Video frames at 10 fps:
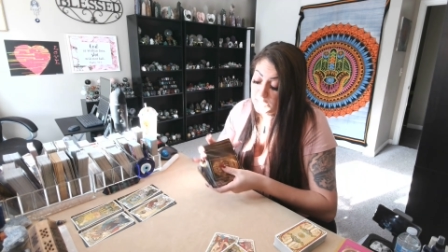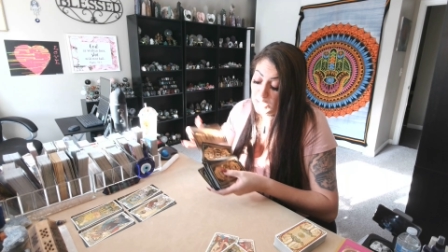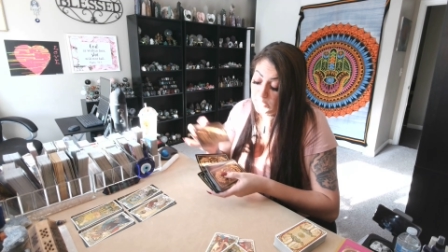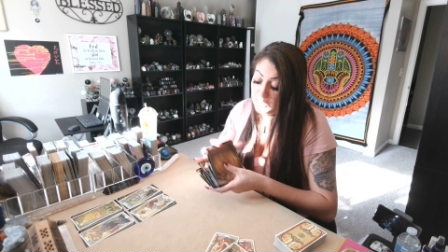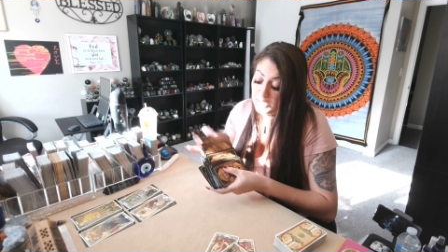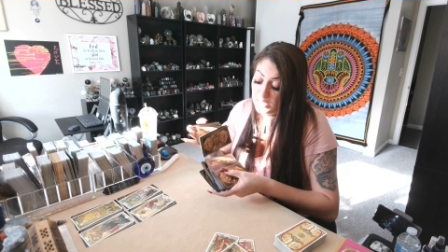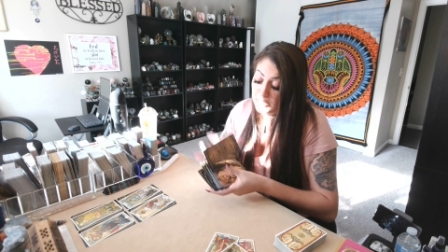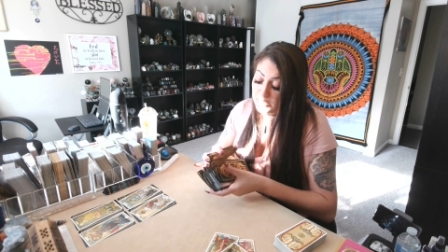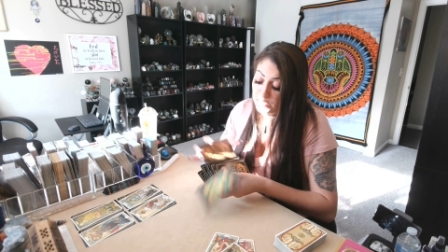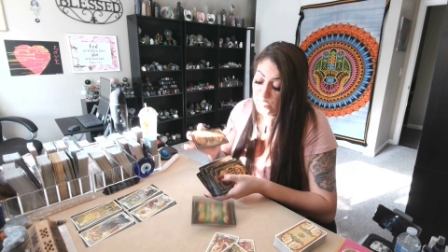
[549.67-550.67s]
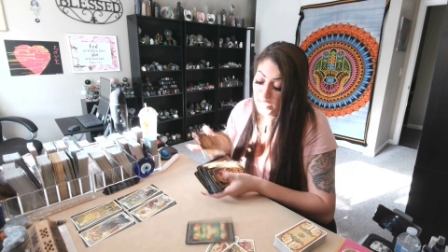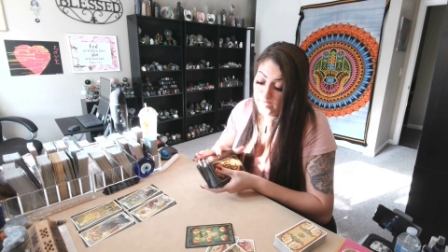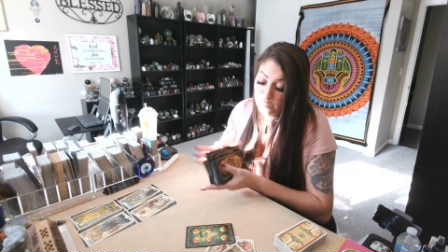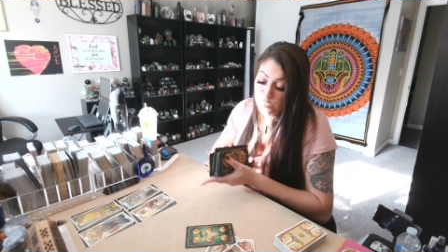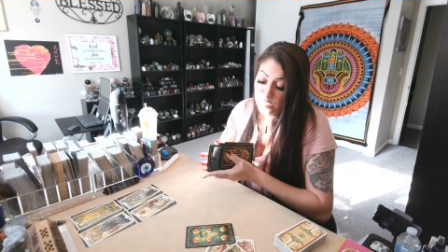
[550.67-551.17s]
Tell me about the
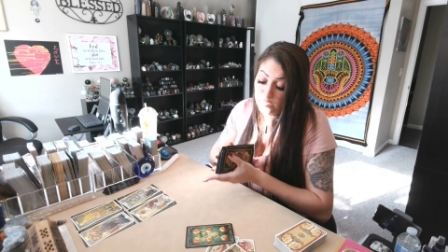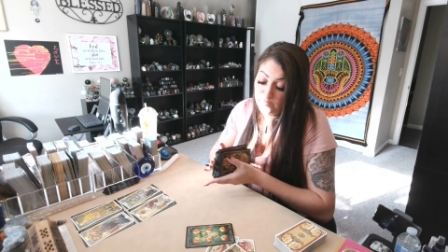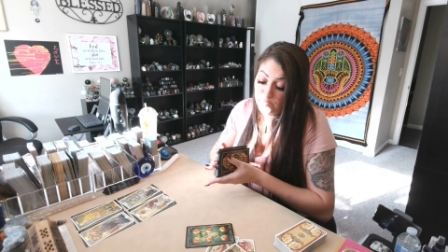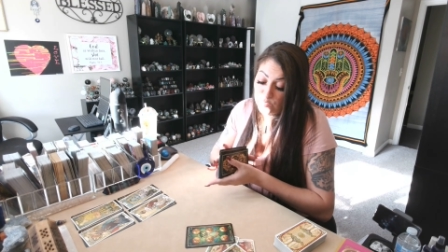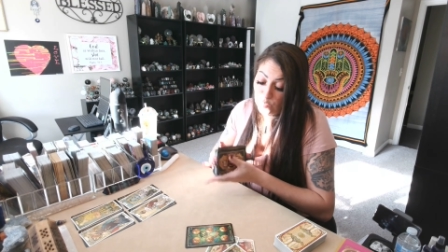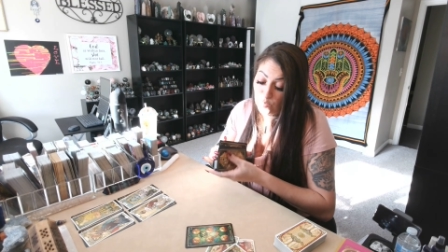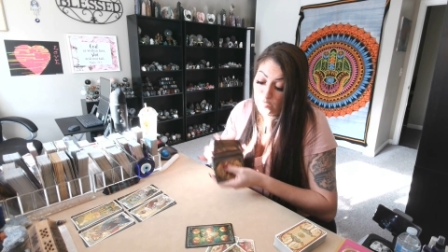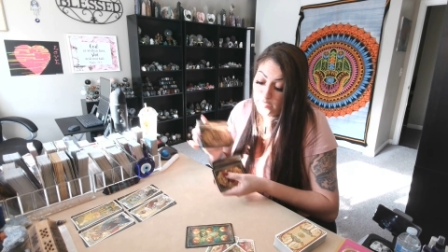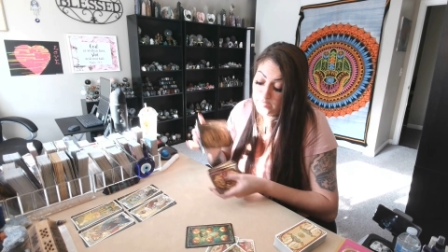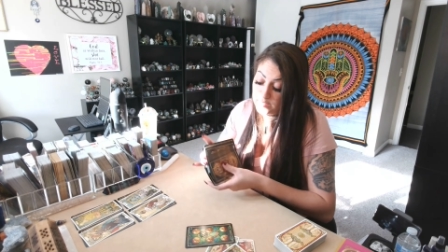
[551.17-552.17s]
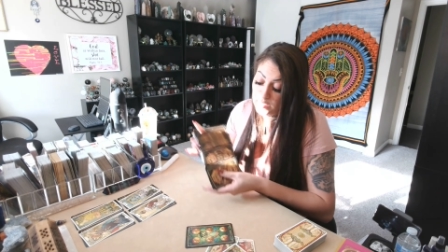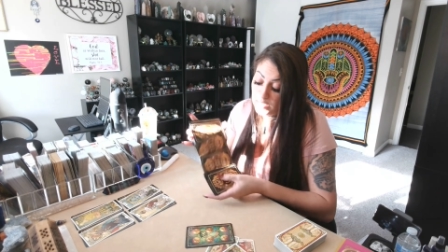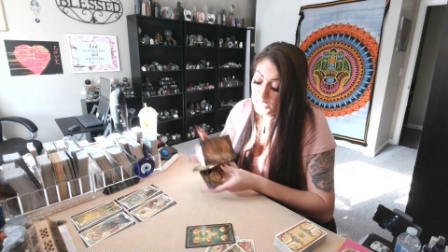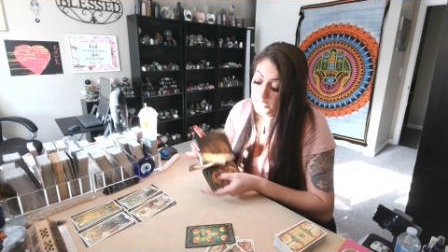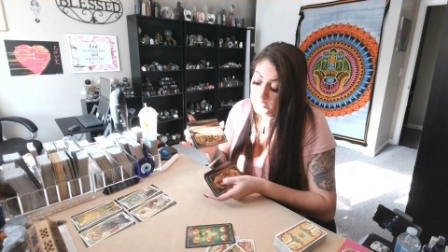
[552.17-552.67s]
challenge here for Taurus.
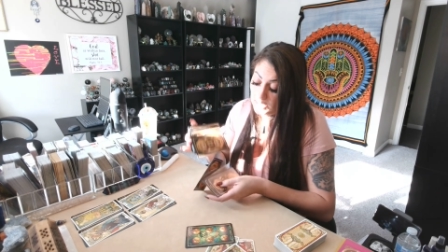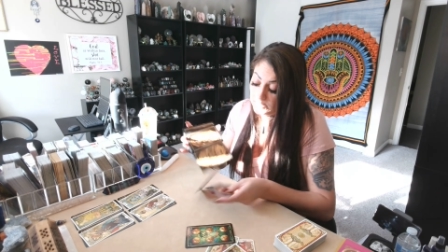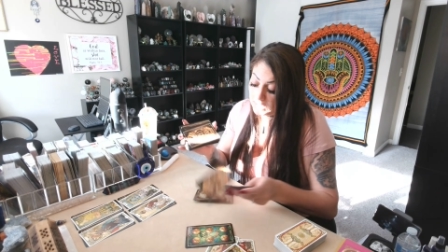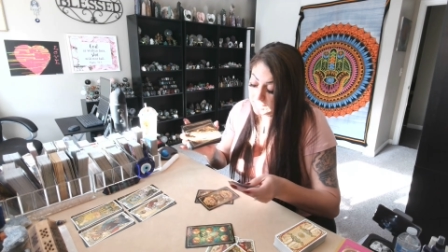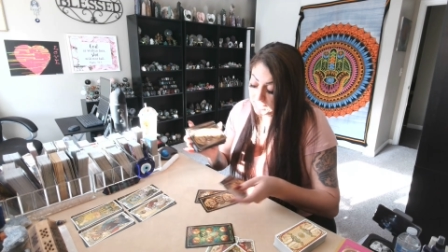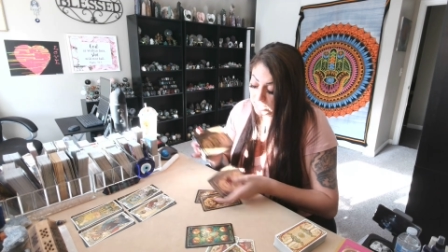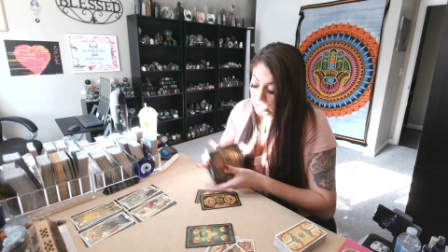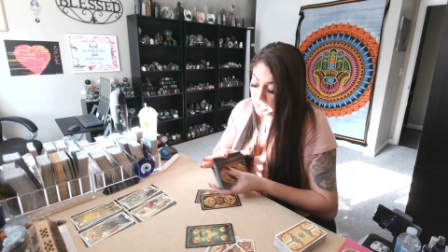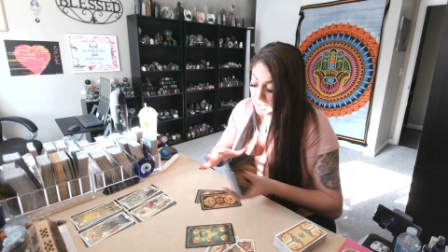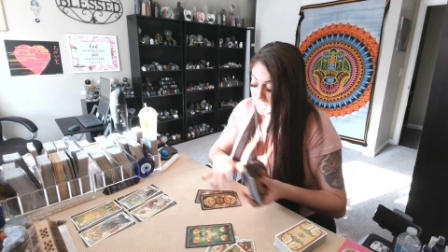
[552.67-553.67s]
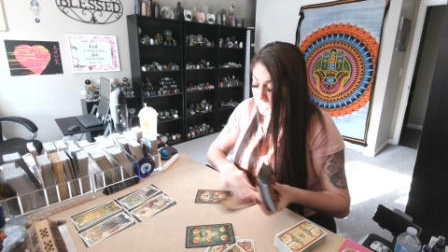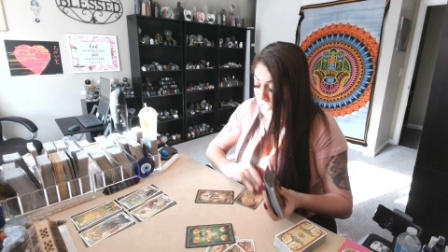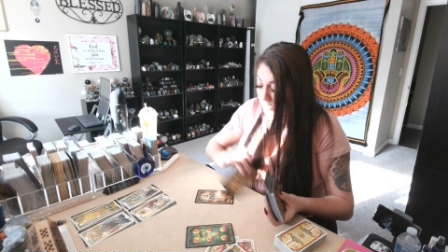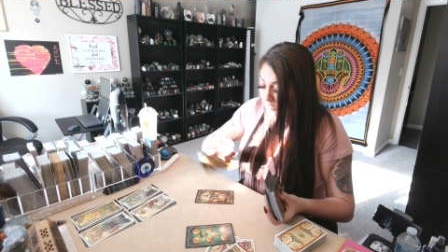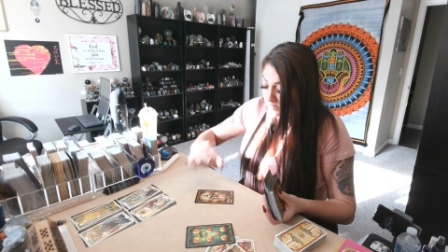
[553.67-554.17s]
Tell me about the challenge
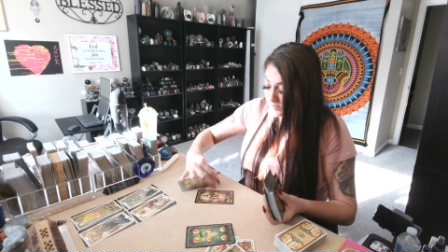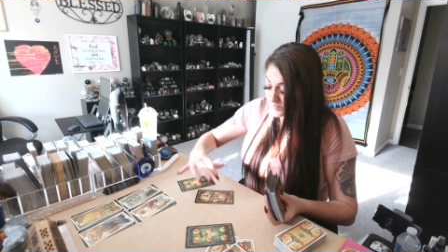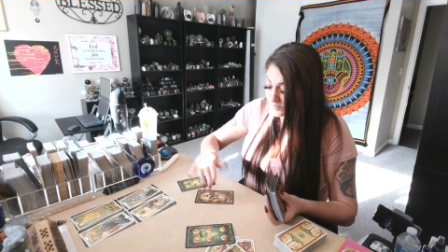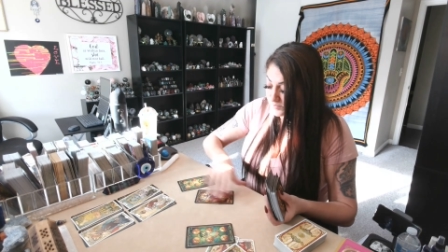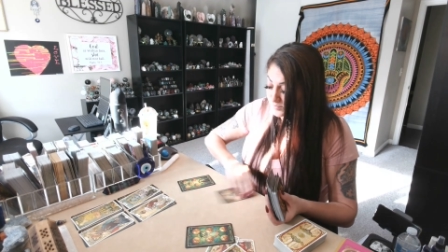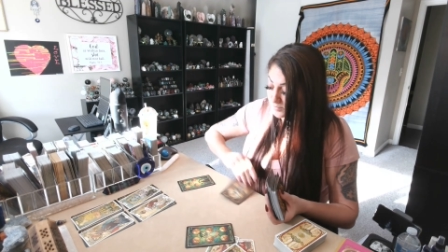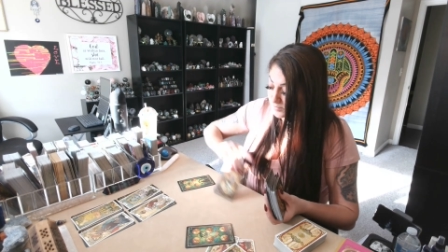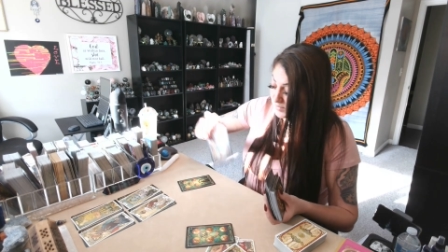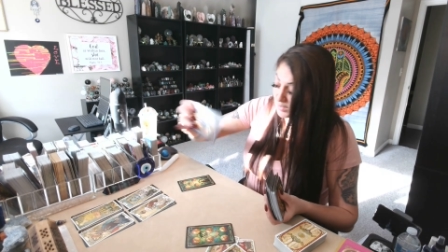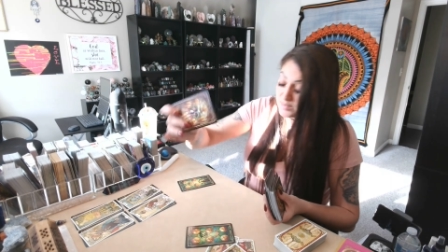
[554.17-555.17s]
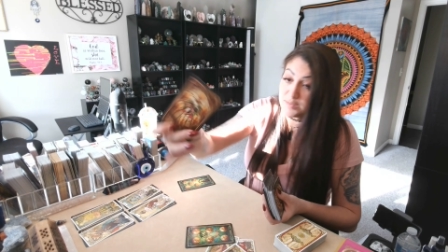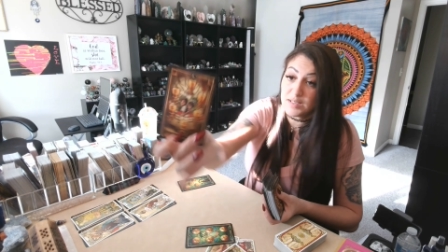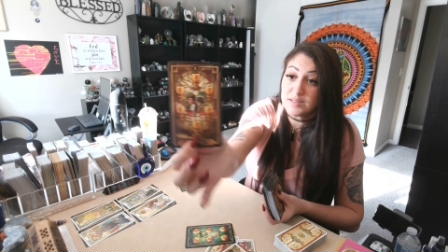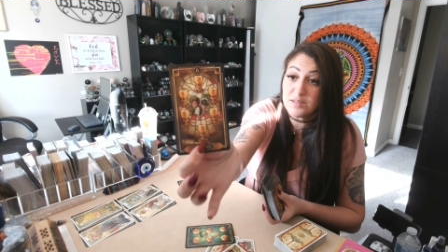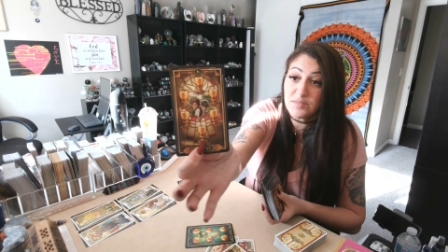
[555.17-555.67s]
here.
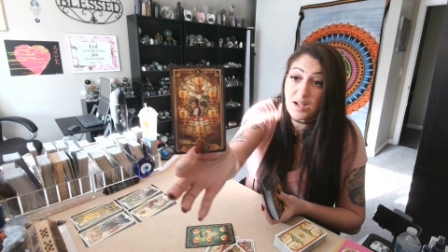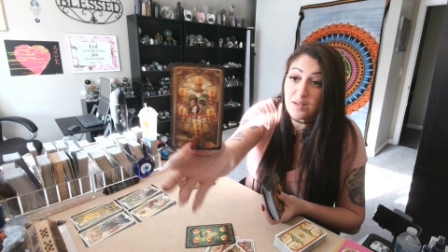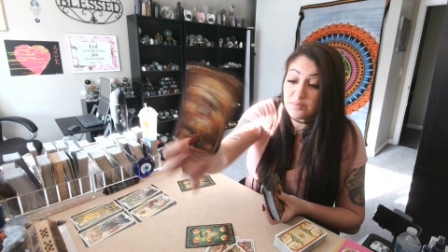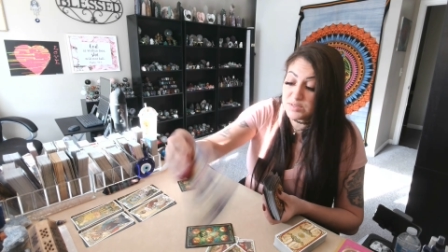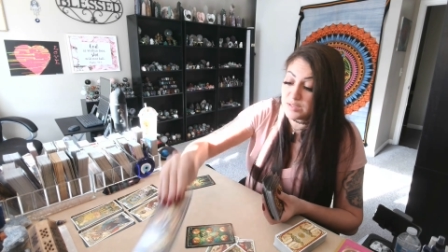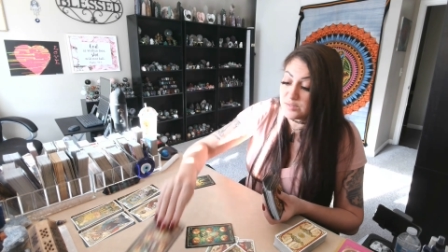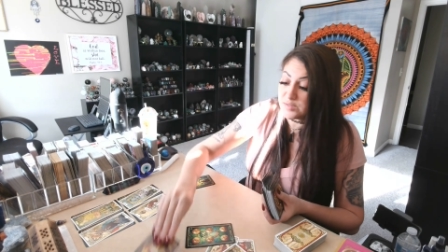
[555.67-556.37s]
Six of Cups, there's the